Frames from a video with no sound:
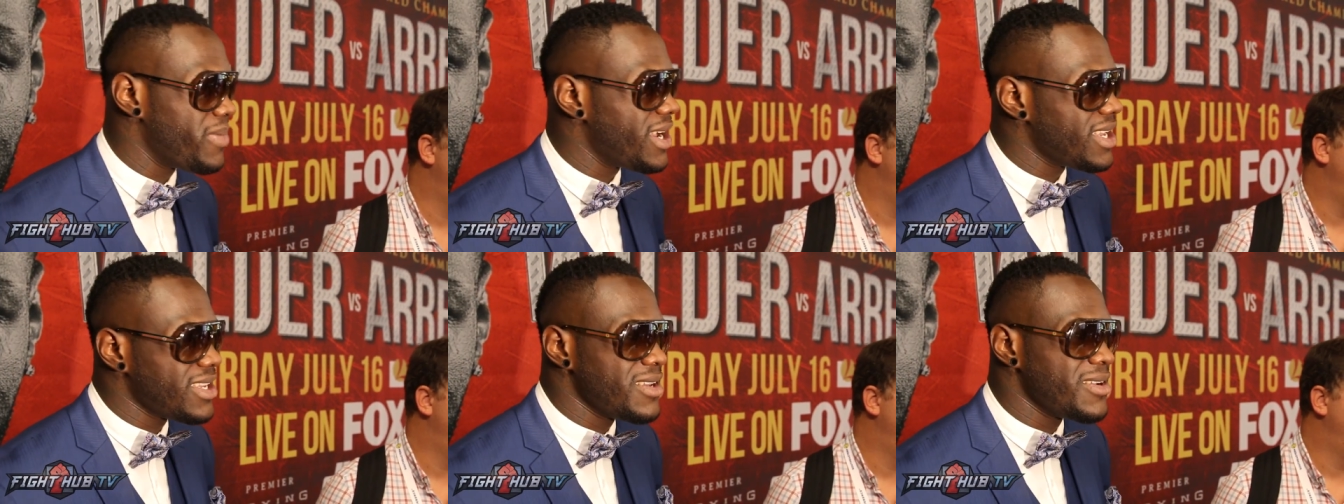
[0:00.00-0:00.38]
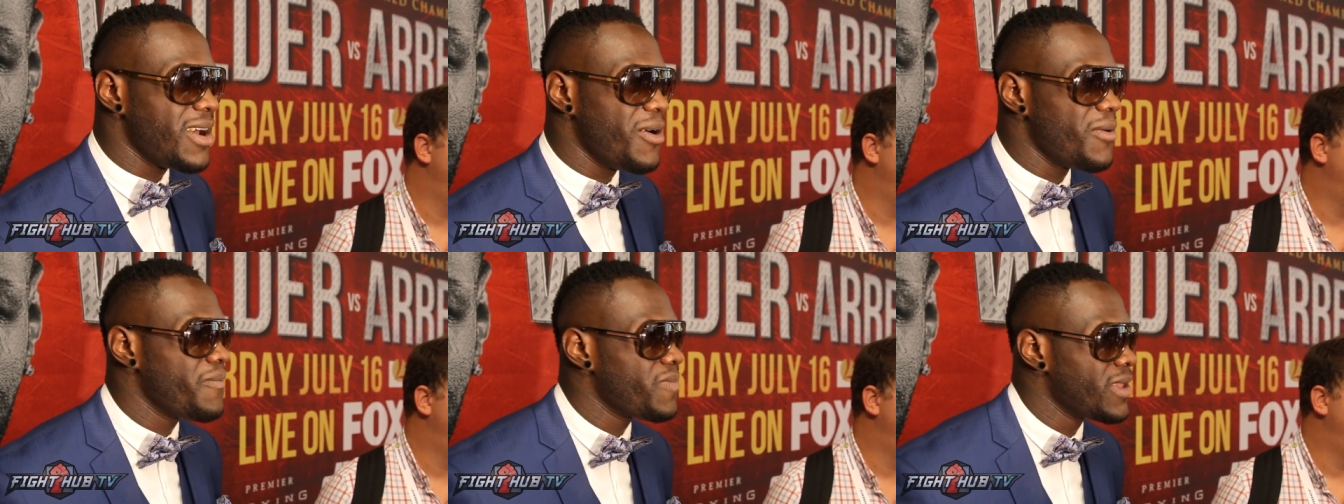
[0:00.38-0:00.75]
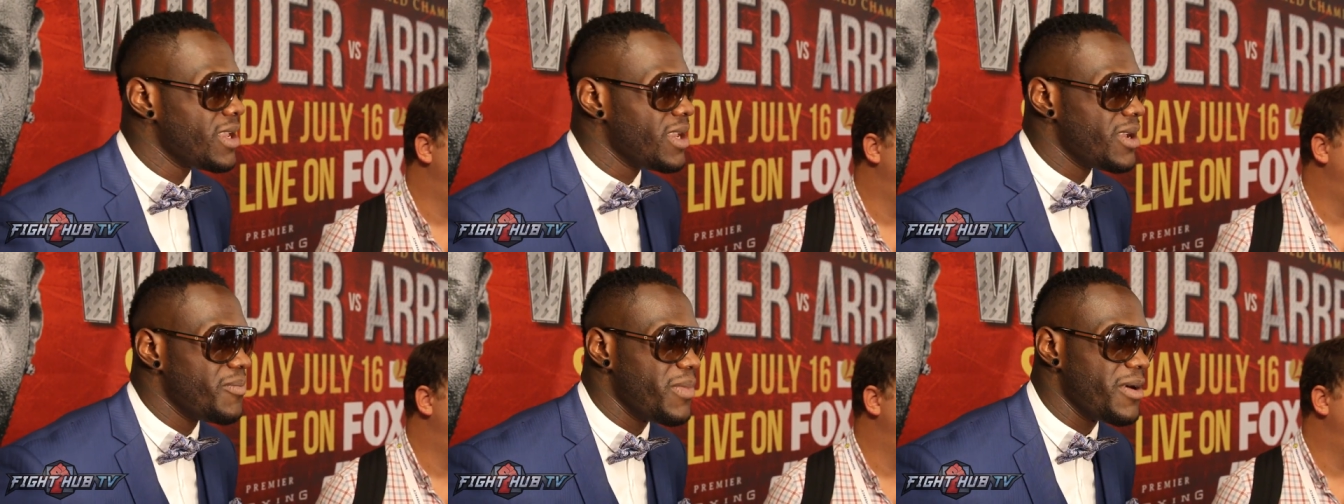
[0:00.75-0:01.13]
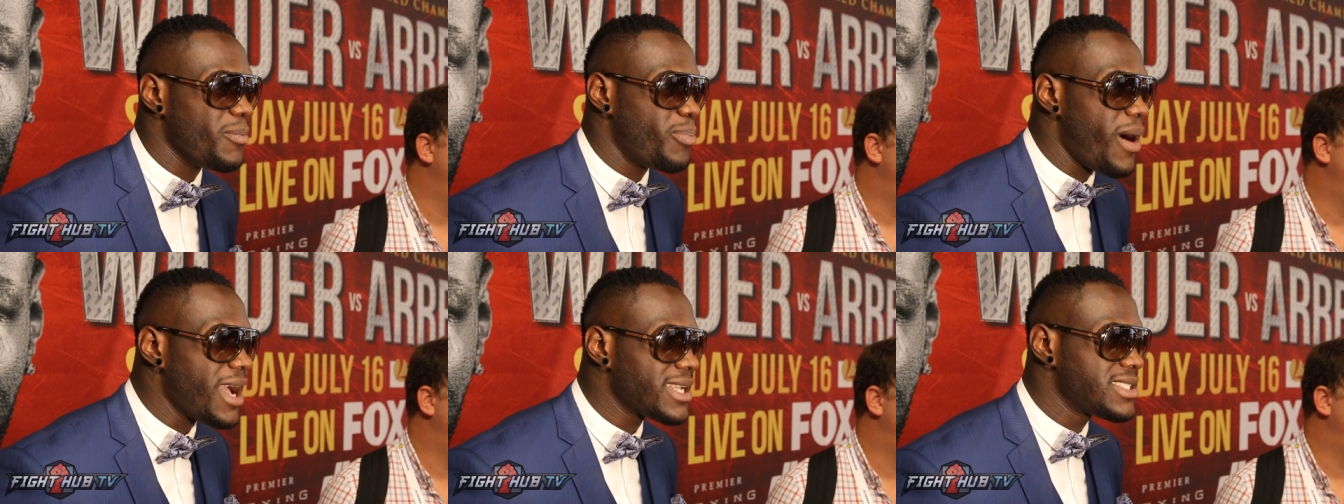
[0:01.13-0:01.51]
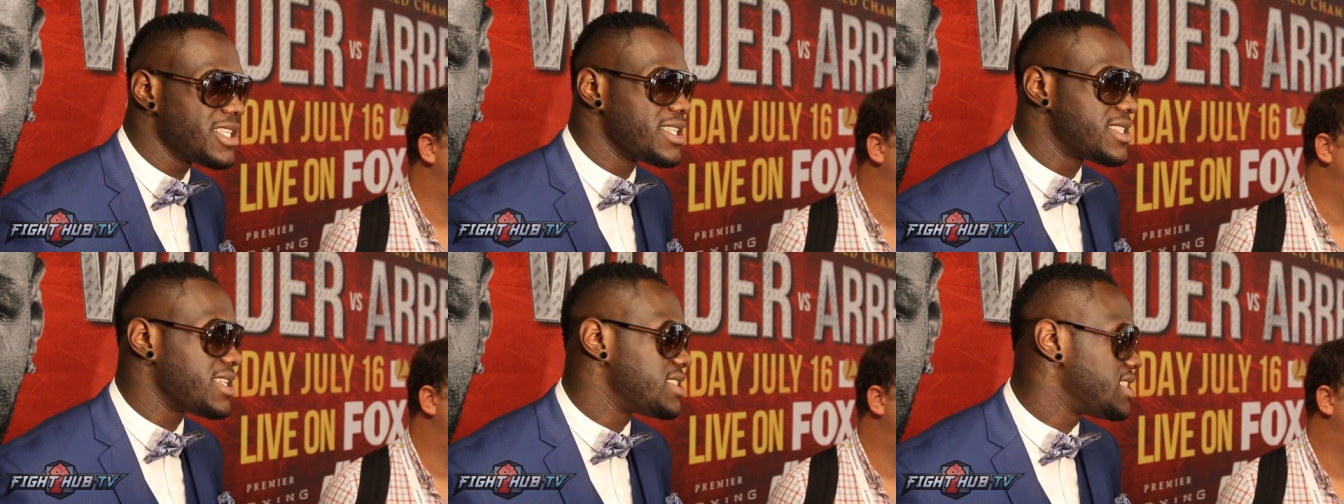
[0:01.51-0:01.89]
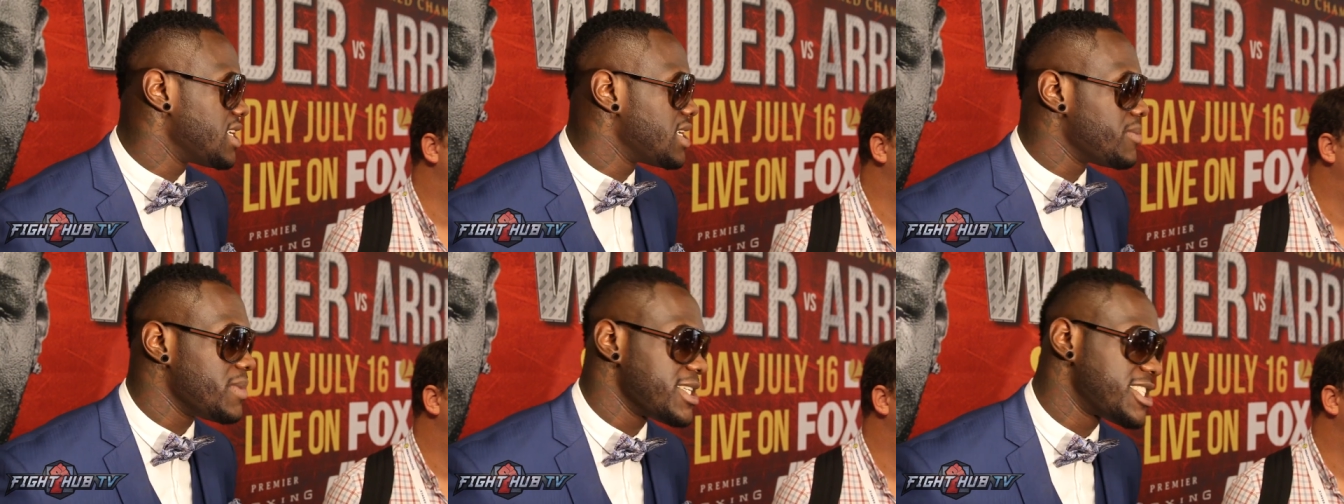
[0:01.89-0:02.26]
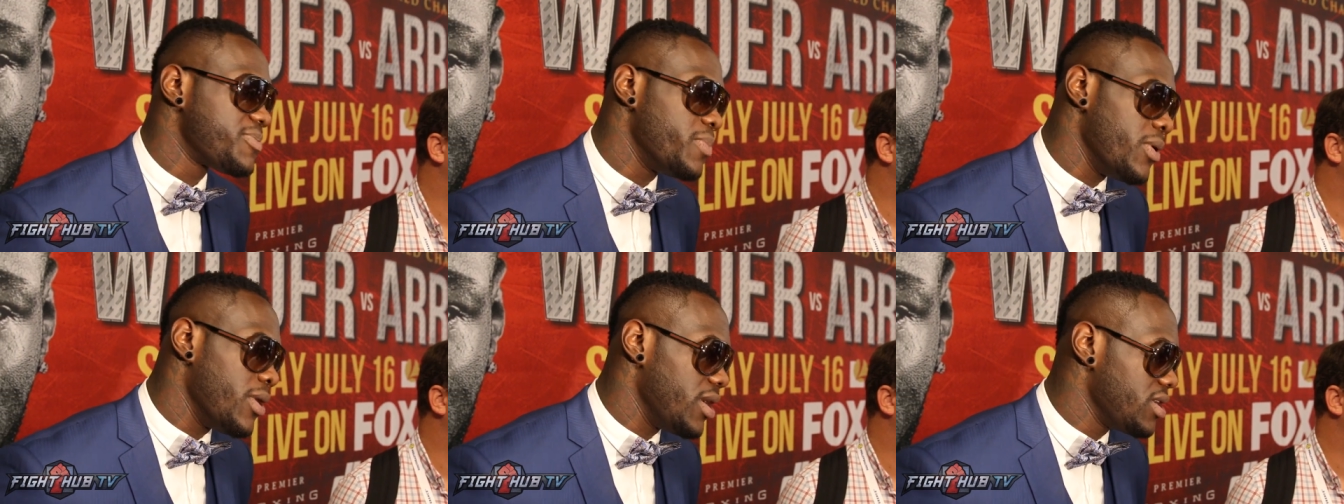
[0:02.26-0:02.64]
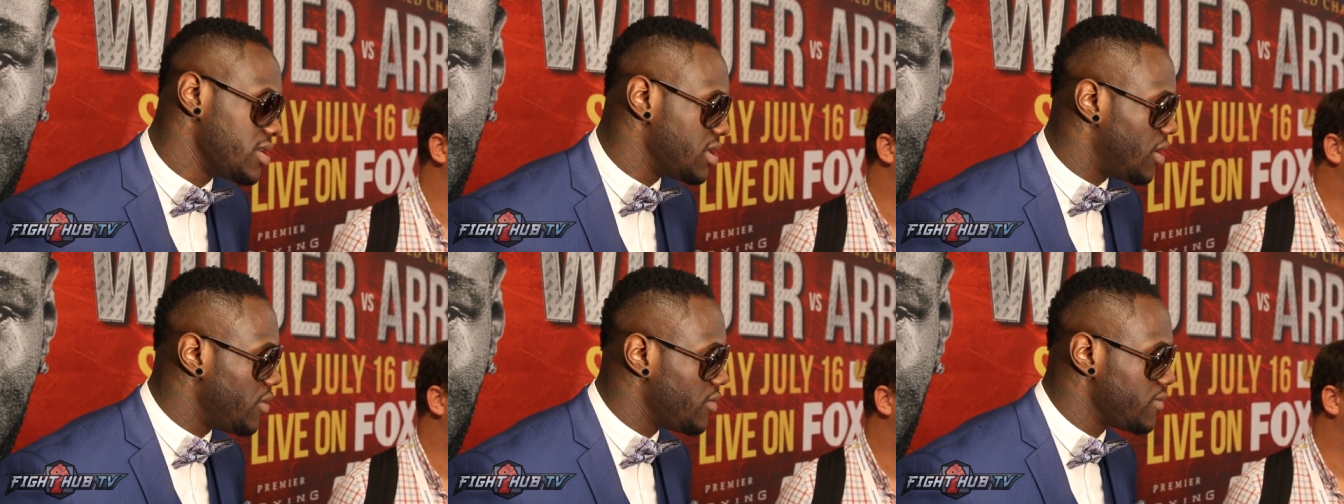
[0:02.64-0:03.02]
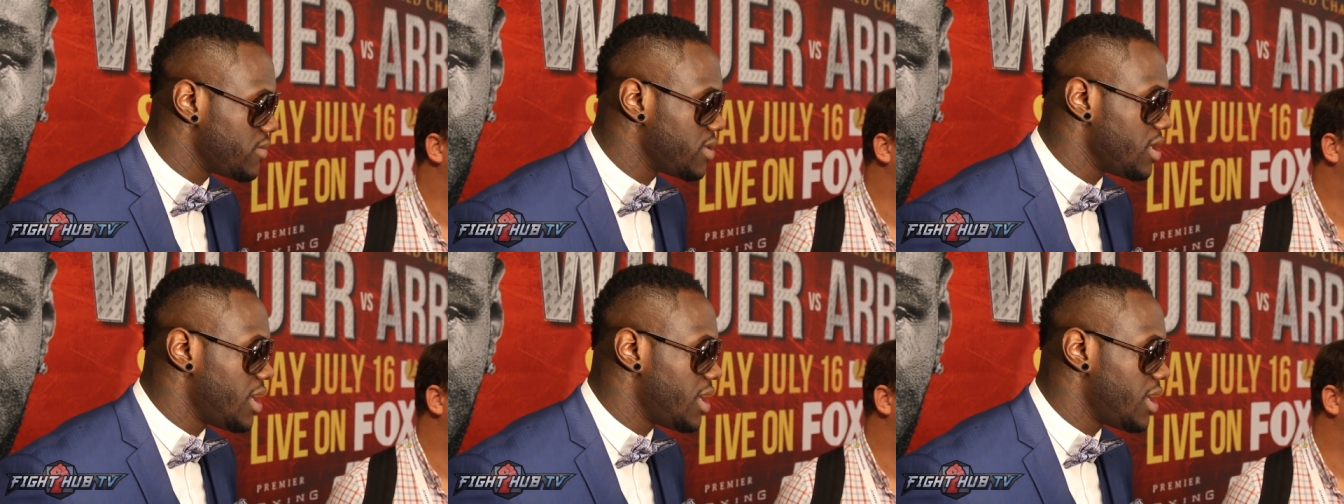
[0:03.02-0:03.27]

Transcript: But you know, but boxing is a gentleman sport. You know.